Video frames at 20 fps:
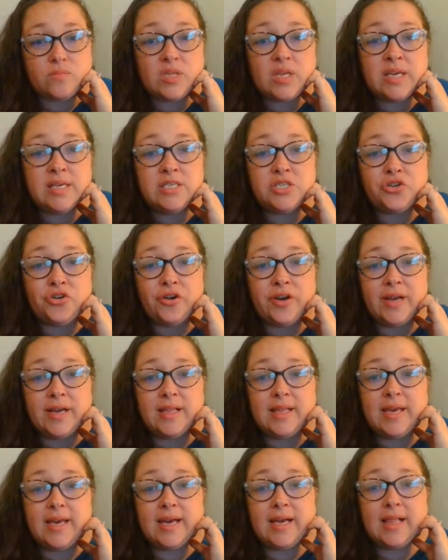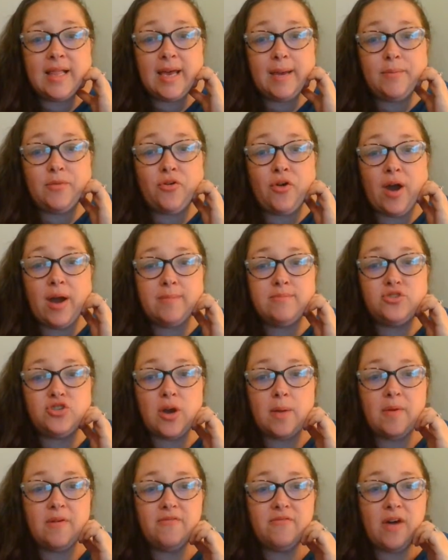Its critically acclaimed crime
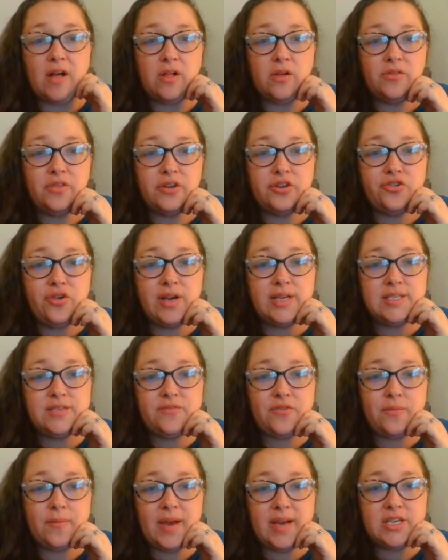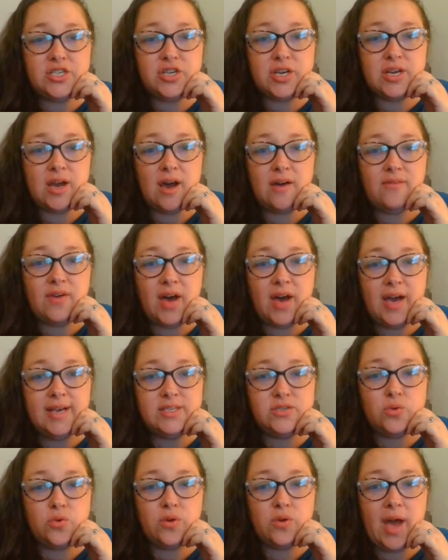drama followed the transformation of a high
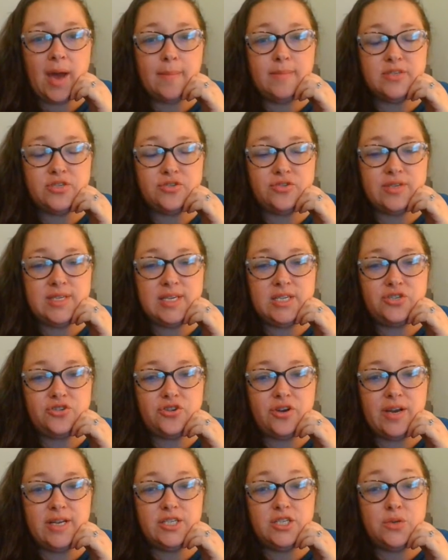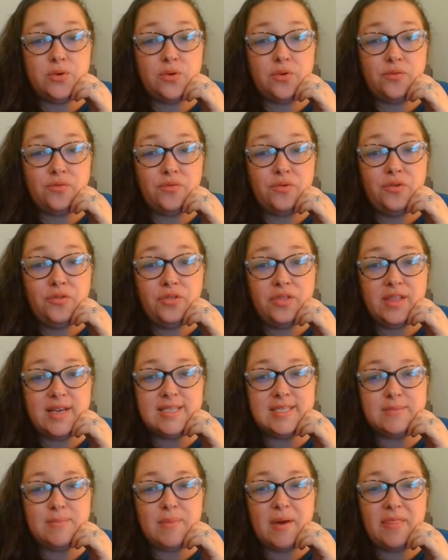school chemistry teacher into a
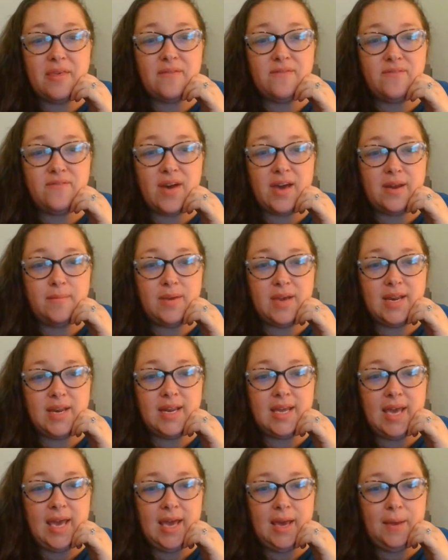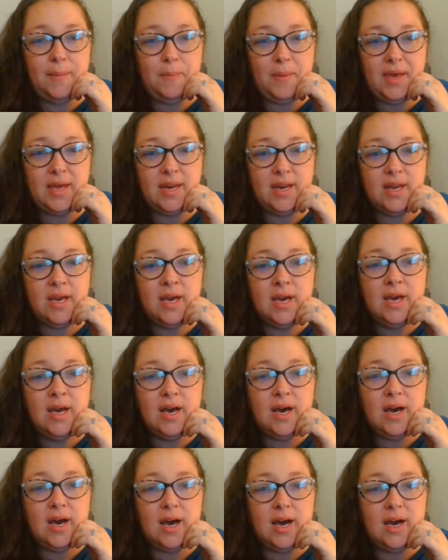ruthless methamphetamine kingpin.
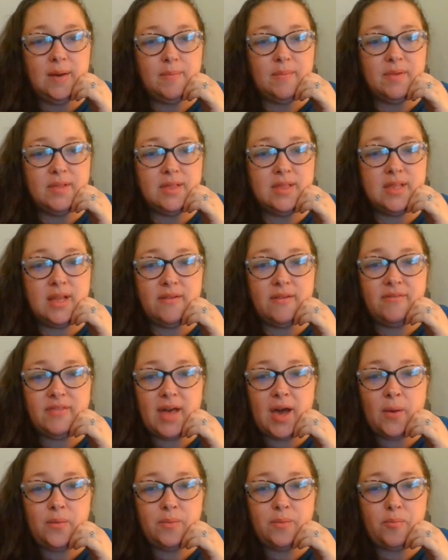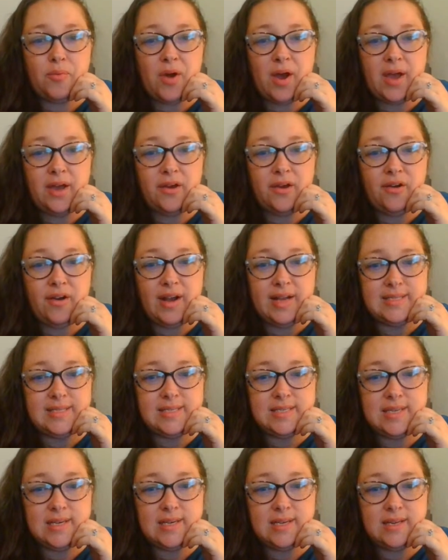Love that with Bryan
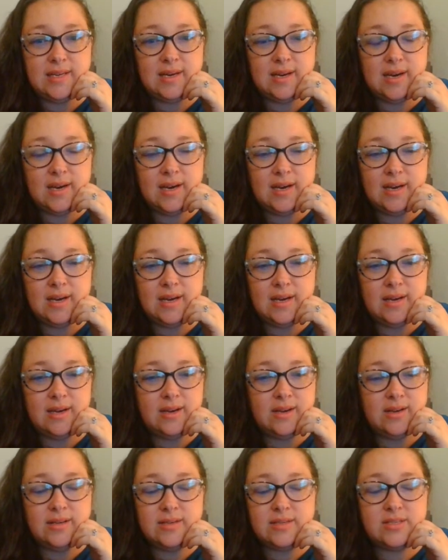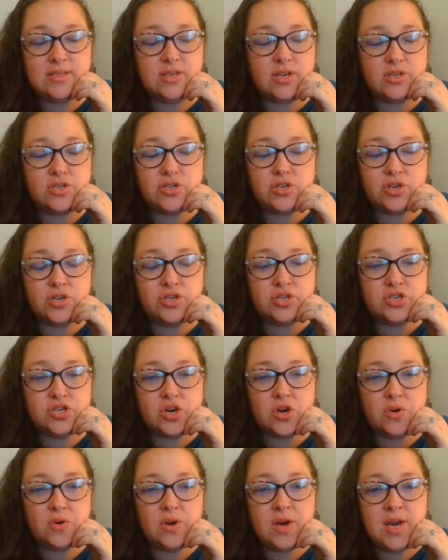Cranston. Such a good
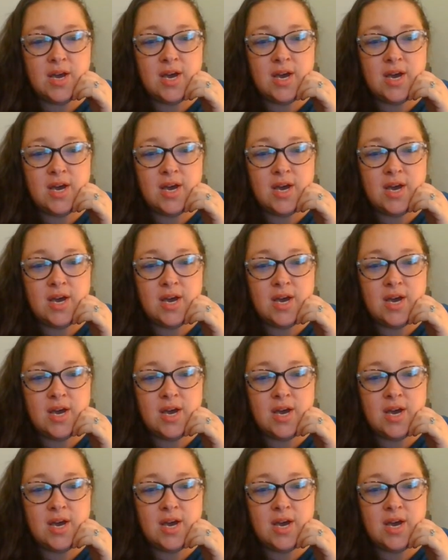show.